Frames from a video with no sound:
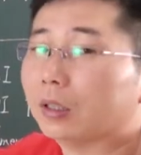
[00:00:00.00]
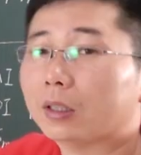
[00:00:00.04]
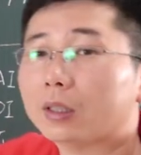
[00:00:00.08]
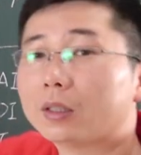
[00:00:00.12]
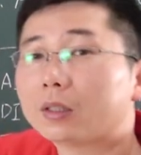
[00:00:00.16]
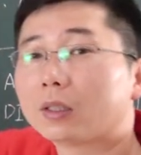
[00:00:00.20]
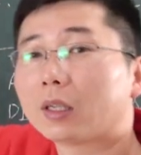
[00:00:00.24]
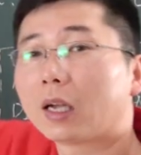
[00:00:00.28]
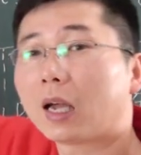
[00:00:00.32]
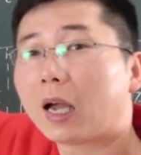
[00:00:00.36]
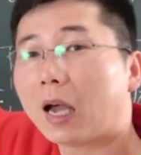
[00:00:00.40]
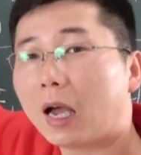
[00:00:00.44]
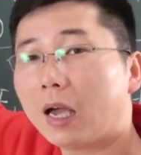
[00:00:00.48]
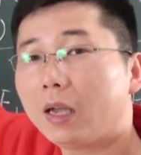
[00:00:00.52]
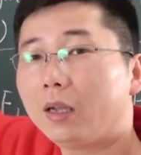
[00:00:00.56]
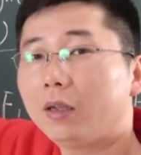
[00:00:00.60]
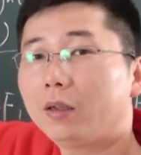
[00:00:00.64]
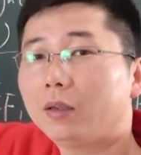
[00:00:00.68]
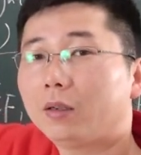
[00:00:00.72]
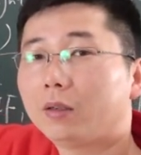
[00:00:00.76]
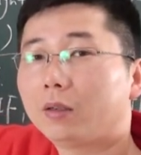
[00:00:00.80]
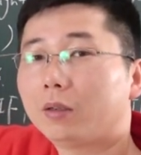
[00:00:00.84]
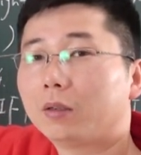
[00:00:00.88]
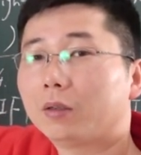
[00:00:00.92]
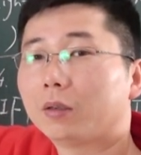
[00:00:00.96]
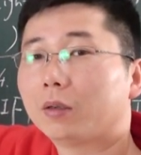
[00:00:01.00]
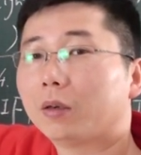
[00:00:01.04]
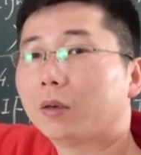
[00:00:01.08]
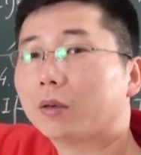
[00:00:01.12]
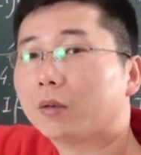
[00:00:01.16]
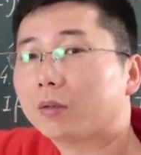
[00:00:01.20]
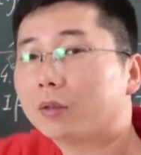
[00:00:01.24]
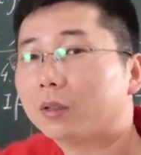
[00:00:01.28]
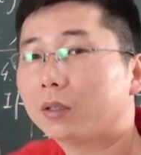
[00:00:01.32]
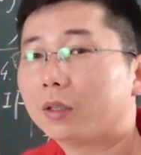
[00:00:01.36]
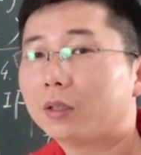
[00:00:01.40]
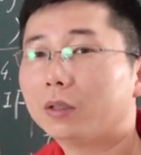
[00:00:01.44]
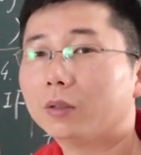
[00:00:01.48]
is high
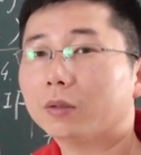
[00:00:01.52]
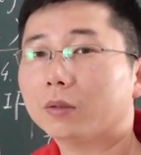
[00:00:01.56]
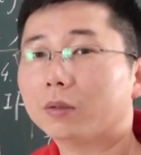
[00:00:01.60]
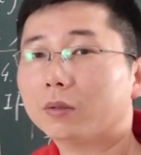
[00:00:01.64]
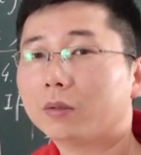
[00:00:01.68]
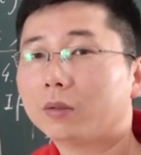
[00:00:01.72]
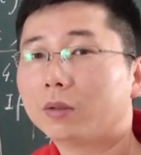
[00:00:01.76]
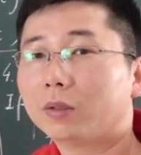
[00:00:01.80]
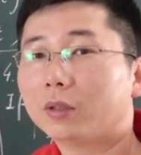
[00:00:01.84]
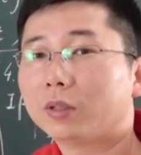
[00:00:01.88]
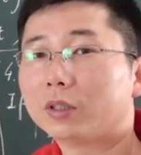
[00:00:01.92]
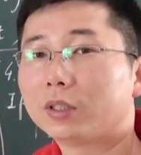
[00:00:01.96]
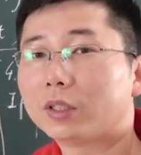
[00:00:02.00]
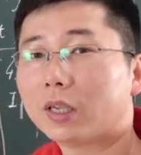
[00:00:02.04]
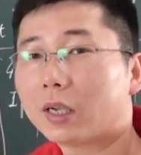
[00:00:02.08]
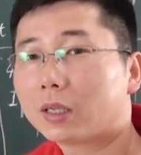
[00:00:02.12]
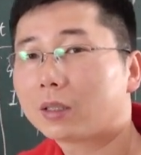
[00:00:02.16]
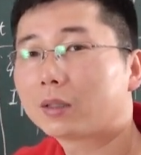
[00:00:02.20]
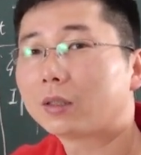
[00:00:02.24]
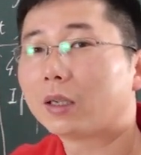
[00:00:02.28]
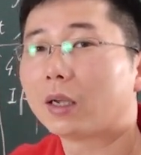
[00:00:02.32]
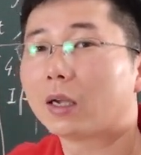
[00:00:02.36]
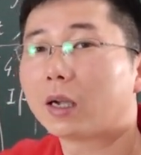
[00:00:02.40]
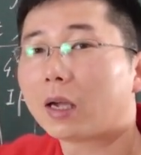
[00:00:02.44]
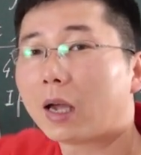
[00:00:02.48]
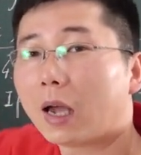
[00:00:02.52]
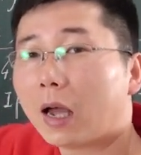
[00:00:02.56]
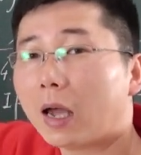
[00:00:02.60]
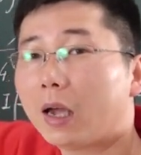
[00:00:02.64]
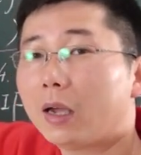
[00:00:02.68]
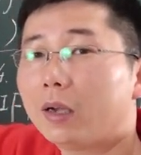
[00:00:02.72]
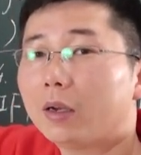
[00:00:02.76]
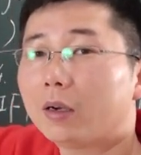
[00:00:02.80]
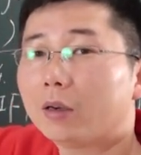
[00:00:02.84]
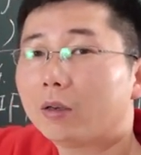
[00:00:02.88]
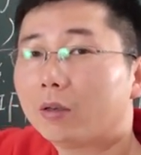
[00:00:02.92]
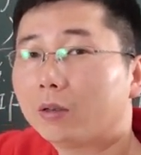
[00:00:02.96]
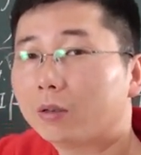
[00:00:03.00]
or low, just uh,
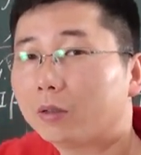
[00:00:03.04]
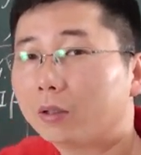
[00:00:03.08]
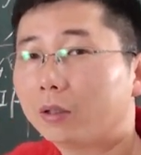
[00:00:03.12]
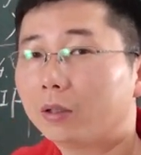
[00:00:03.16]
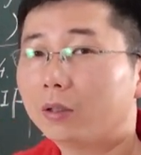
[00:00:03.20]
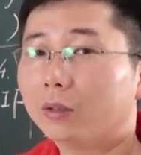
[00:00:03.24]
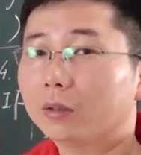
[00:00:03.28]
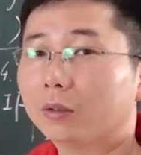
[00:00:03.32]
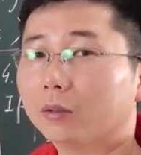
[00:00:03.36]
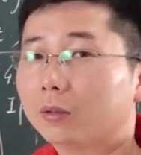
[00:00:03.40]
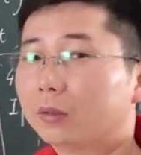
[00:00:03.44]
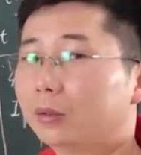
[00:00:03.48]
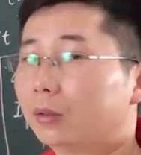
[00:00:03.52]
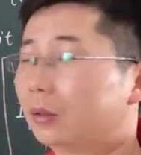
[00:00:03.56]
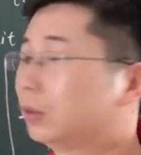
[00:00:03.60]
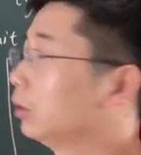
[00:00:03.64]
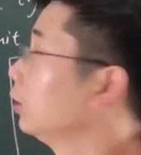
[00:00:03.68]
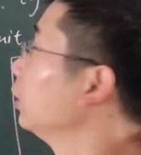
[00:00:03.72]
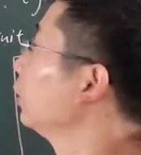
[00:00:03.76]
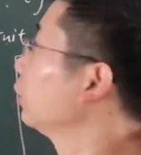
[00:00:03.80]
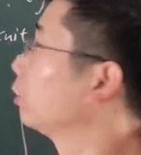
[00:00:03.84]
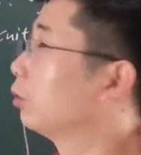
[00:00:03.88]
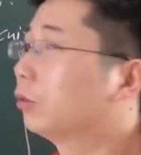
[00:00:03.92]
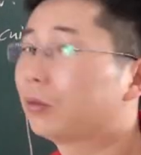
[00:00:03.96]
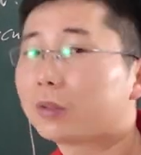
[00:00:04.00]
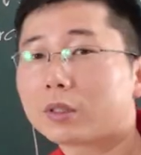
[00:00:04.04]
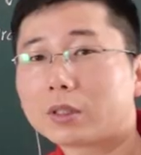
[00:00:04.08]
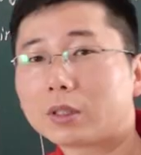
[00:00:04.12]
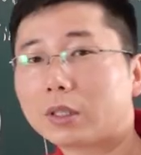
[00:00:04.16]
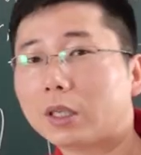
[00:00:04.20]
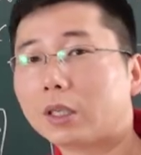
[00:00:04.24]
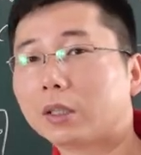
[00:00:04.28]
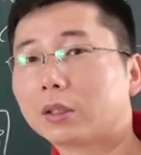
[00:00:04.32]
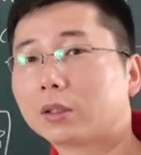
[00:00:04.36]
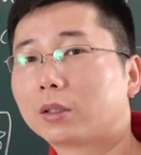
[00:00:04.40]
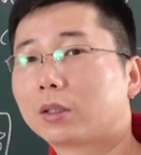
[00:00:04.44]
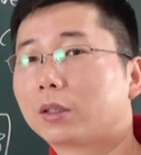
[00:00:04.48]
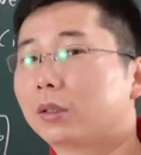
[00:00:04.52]
high or low, two
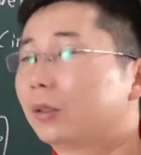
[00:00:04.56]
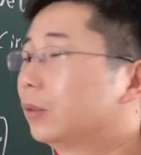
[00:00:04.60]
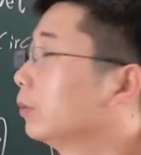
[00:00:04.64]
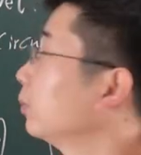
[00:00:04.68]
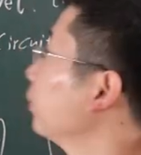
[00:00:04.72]
state.